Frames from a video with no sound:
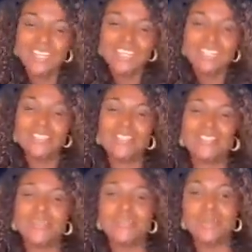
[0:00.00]
So he
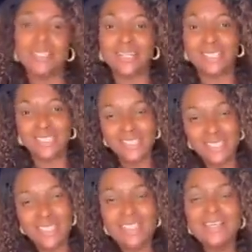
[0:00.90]
took off my
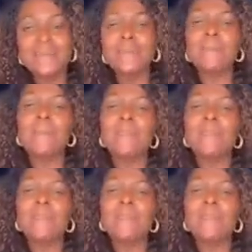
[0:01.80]
nightie